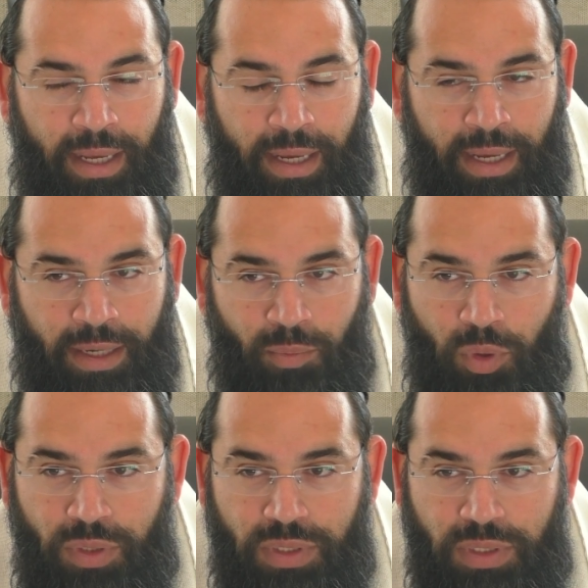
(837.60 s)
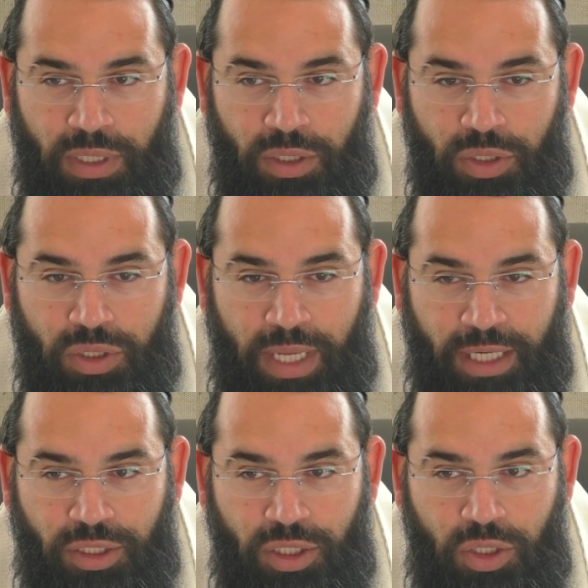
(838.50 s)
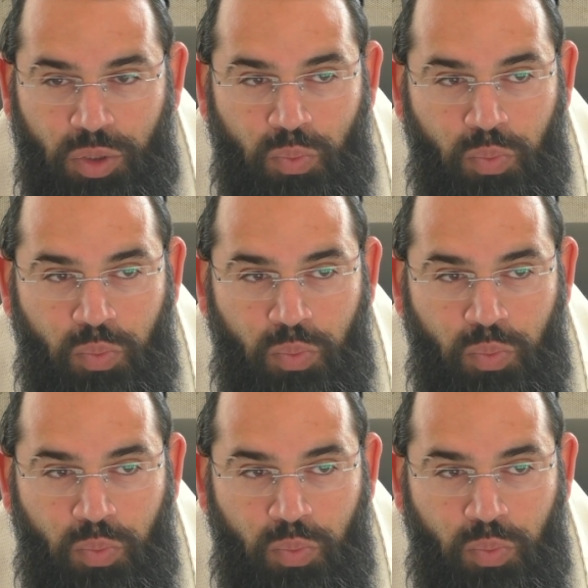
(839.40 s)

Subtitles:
animals, they used to actually use